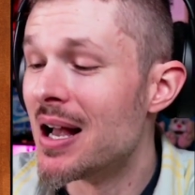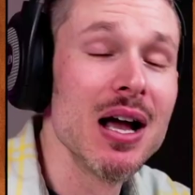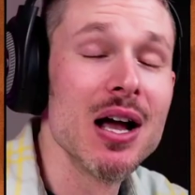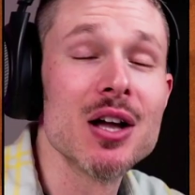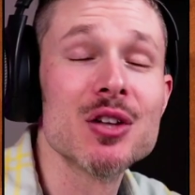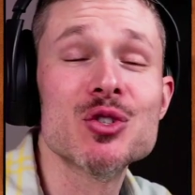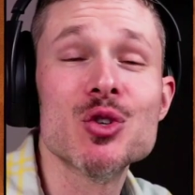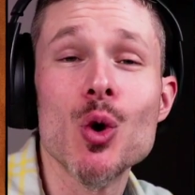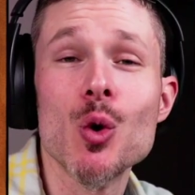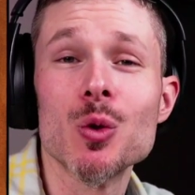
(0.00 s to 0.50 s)

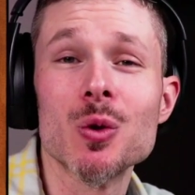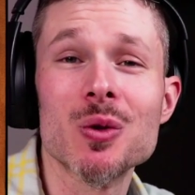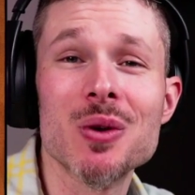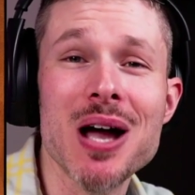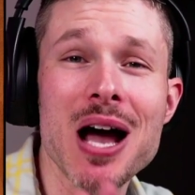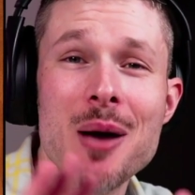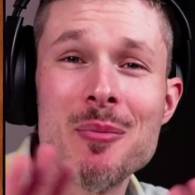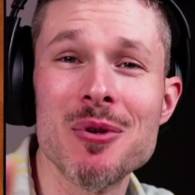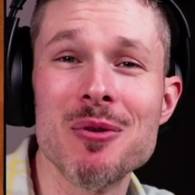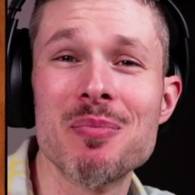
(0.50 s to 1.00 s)
Total
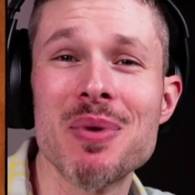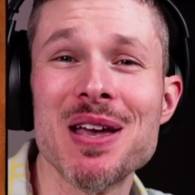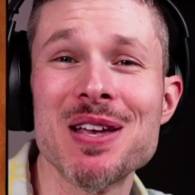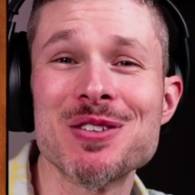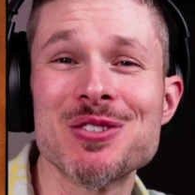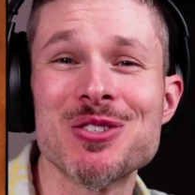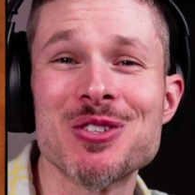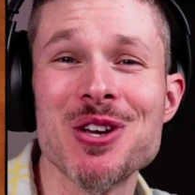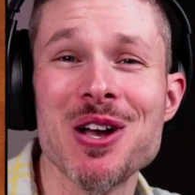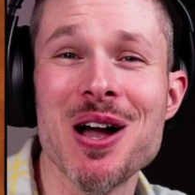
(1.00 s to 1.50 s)

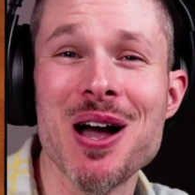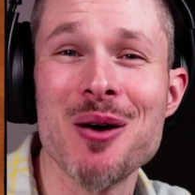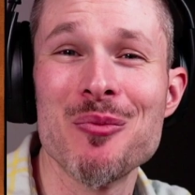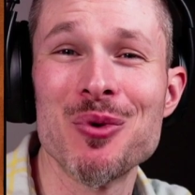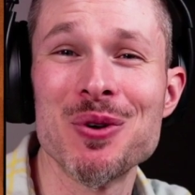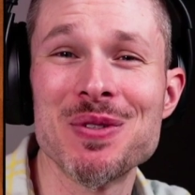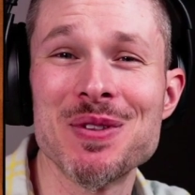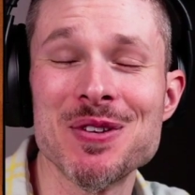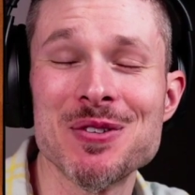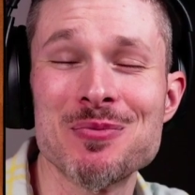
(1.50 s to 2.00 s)
copy-paste job
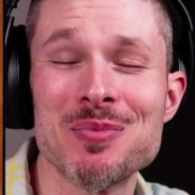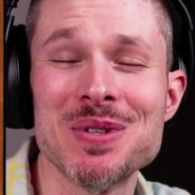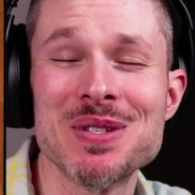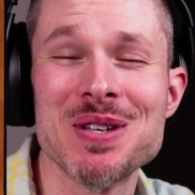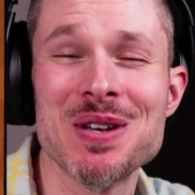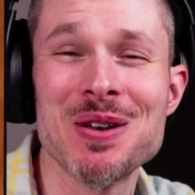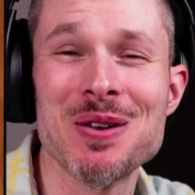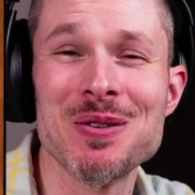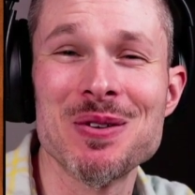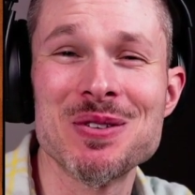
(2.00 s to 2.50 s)
with this
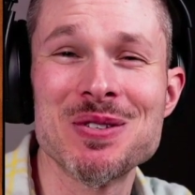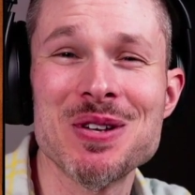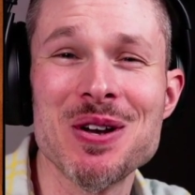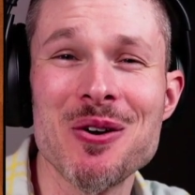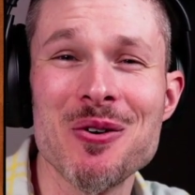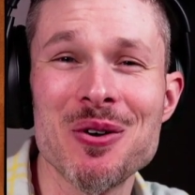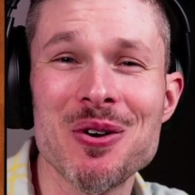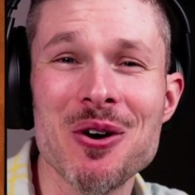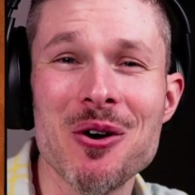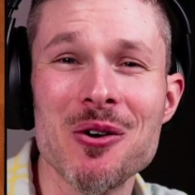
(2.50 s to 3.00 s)
particular
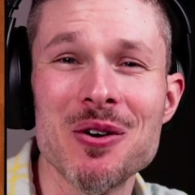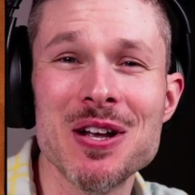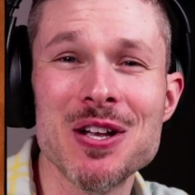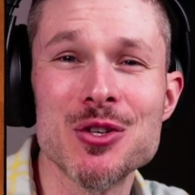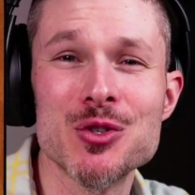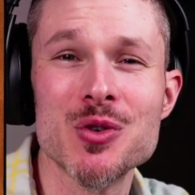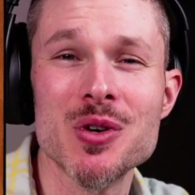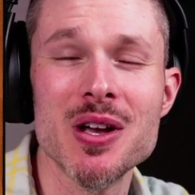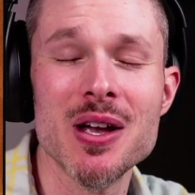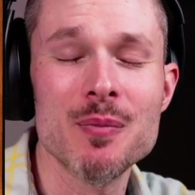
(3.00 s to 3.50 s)
tarot card
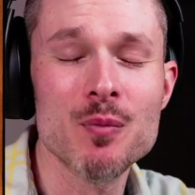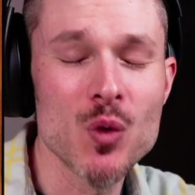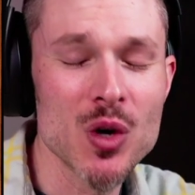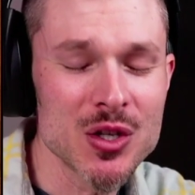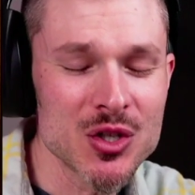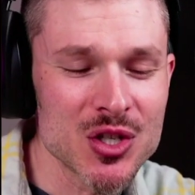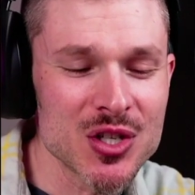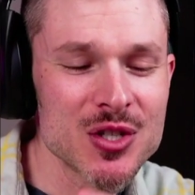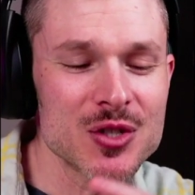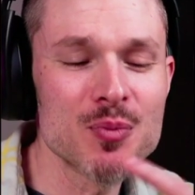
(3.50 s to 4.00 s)
entry,
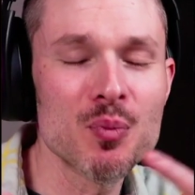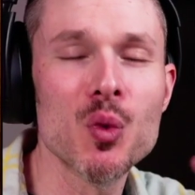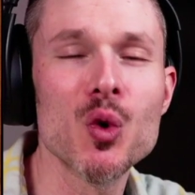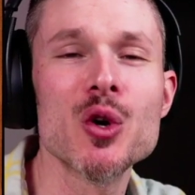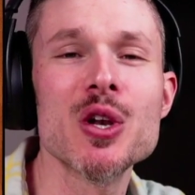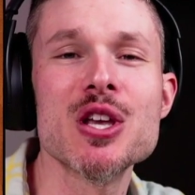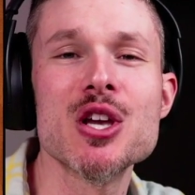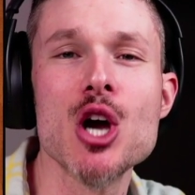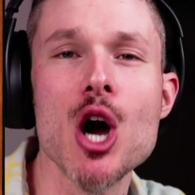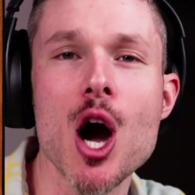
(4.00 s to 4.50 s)
which is
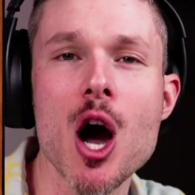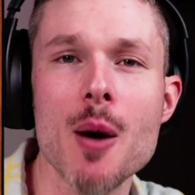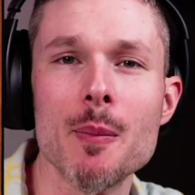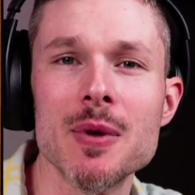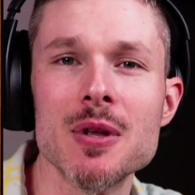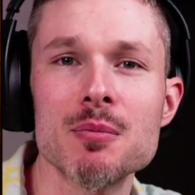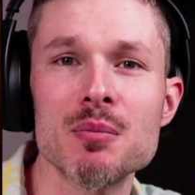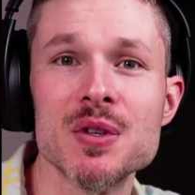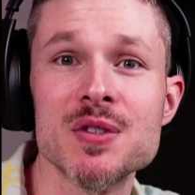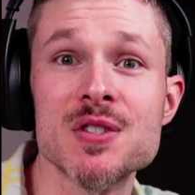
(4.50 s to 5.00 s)
pretty
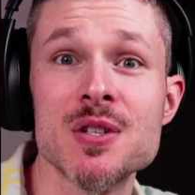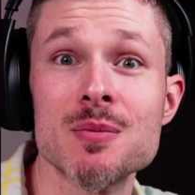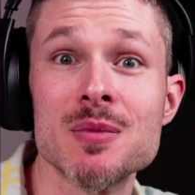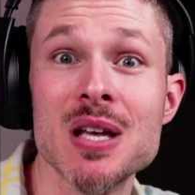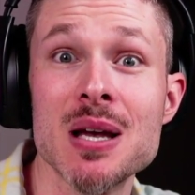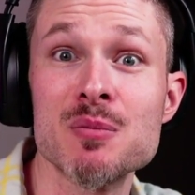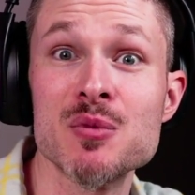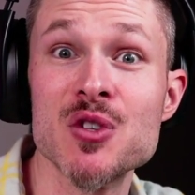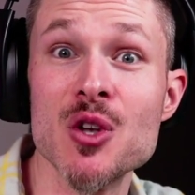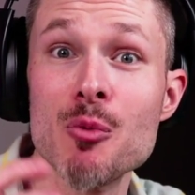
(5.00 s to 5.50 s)
common, but
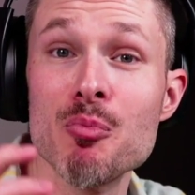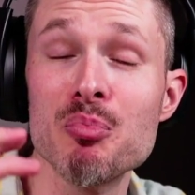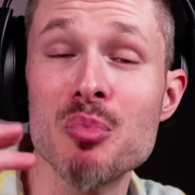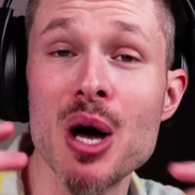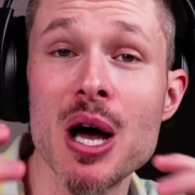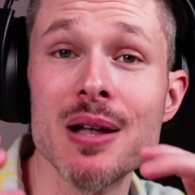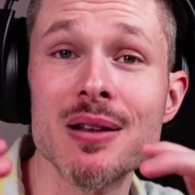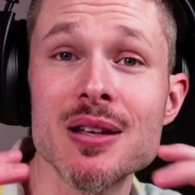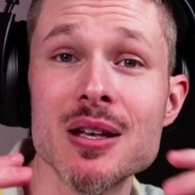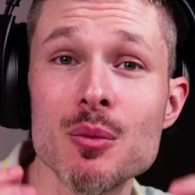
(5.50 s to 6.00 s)
sometimes they'll
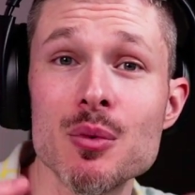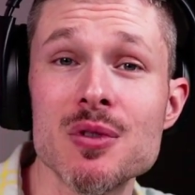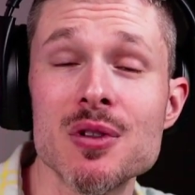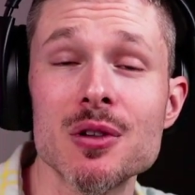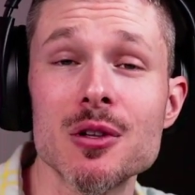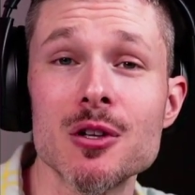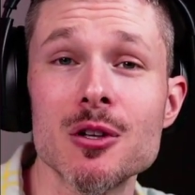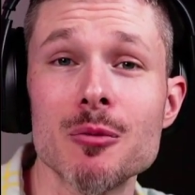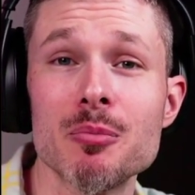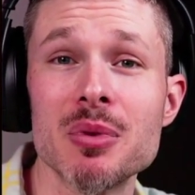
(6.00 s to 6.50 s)
button it with a
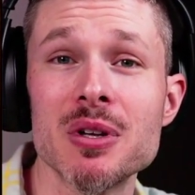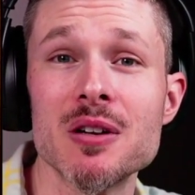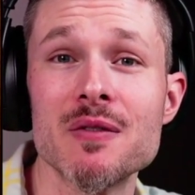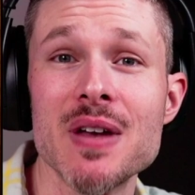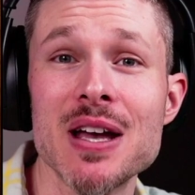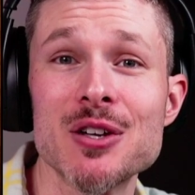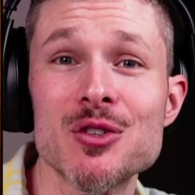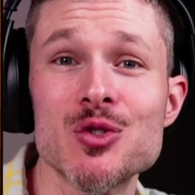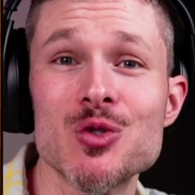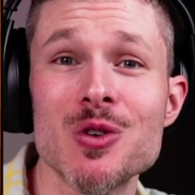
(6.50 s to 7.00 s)
little bit of
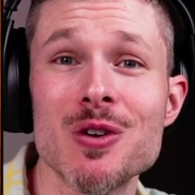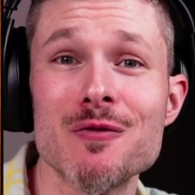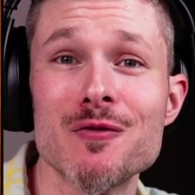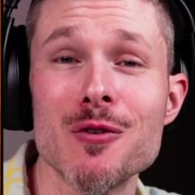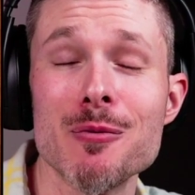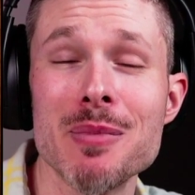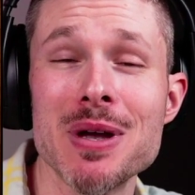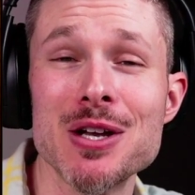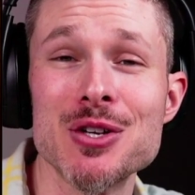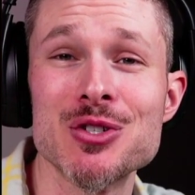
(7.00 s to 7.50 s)
extra
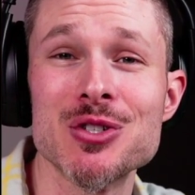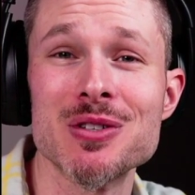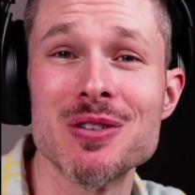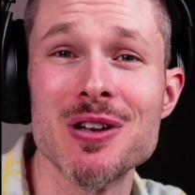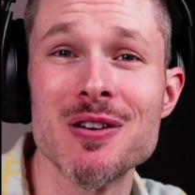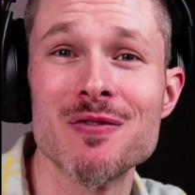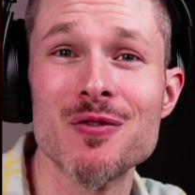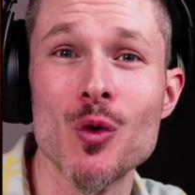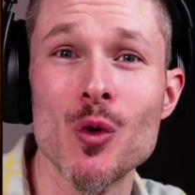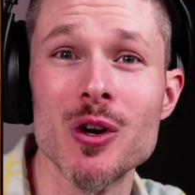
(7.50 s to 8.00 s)
information there
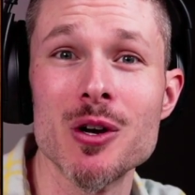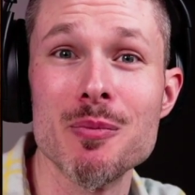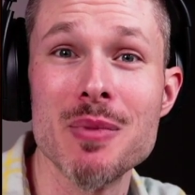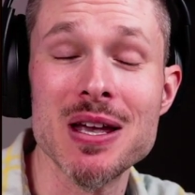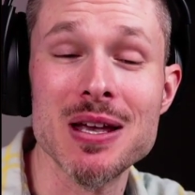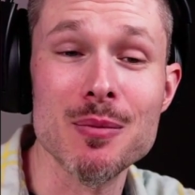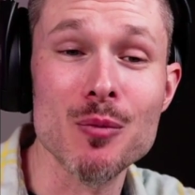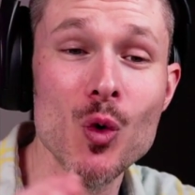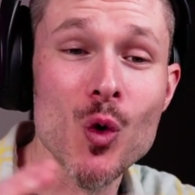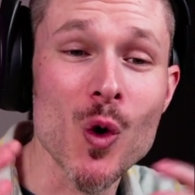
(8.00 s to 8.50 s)
for you to make
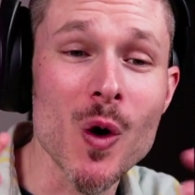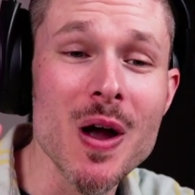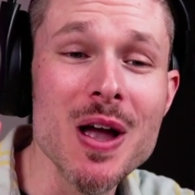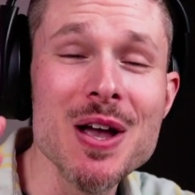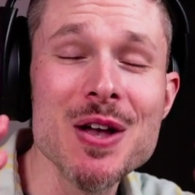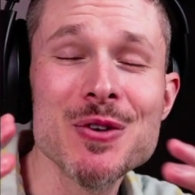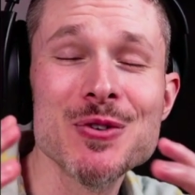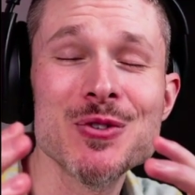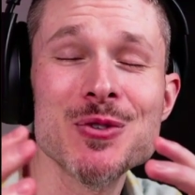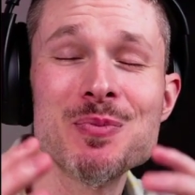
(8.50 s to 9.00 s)
it more
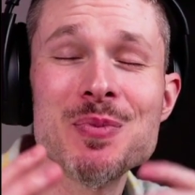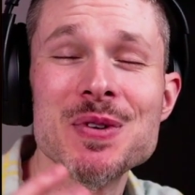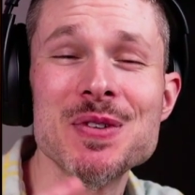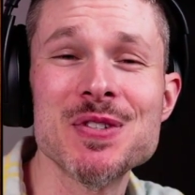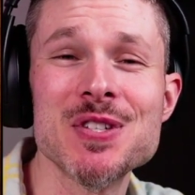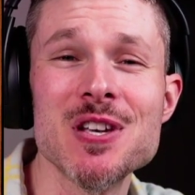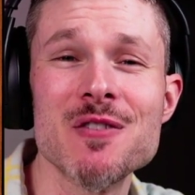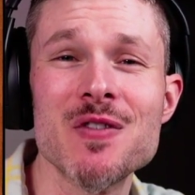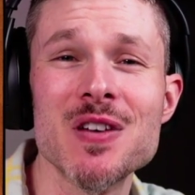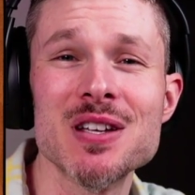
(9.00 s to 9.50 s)

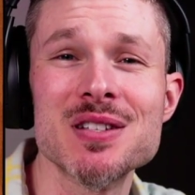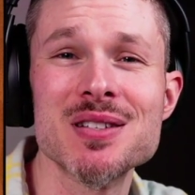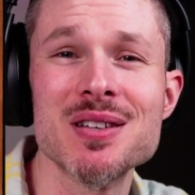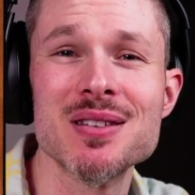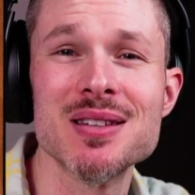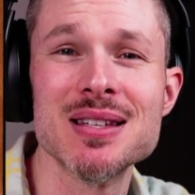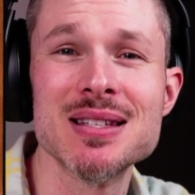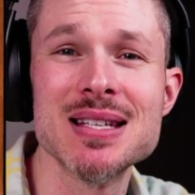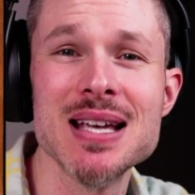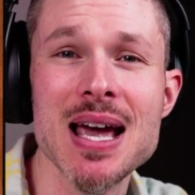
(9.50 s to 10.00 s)
specific to
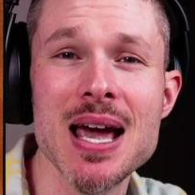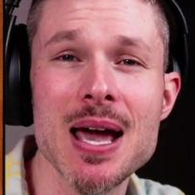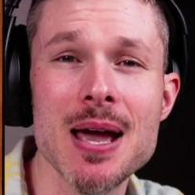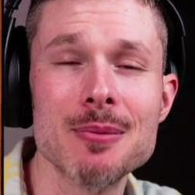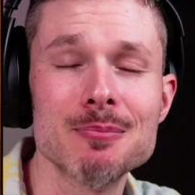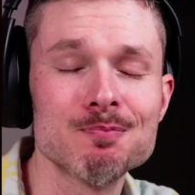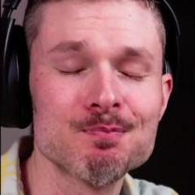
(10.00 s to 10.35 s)
the day.